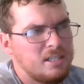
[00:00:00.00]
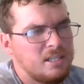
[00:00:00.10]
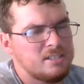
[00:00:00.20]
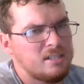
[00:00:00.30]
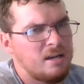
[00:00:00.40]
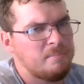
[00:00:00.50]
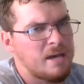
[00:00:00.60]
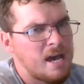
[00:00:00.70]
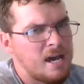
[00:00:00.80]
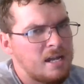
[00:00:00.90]
It's not
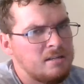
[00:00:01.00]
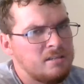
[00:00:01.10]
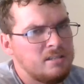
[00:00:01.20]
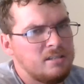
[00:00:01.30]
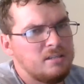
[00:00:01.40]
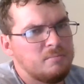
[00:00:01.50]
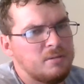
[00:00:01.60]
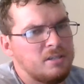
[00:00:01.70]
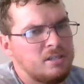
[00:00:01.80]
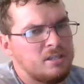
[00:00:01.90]
bad,
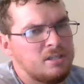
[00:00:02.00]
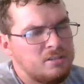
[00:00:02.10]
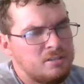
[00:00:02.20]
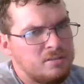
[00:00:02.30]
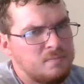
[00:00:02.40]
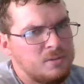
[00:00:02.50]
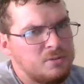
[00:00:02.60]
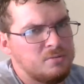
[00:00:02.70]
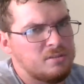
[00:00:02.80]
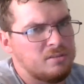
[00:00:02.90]
but it could have
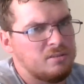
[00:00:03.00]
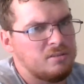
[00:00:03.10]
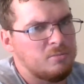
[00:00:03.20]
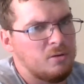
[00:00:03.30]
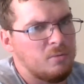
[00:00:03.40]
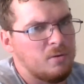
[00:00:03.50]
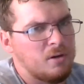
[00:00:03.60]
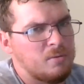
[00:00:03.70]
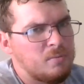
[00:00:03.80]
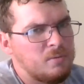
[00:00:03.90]
used a little more
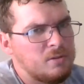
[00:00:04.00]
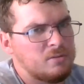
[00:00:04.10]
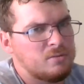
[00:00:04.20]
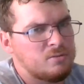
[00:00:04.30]
work with